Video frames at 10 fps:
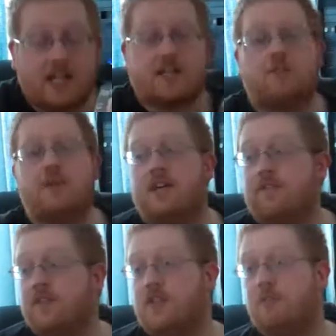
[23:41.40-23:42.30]
Next up we
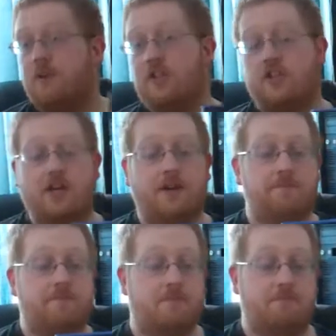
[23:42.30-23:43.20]
have The Punisher,
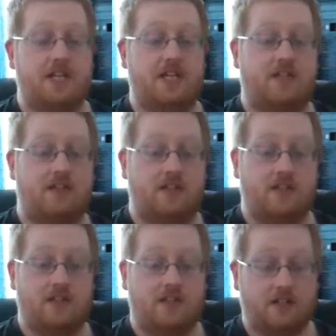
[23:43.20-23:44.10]
based
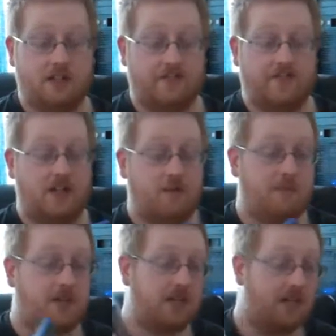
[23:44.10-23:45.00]
on the film.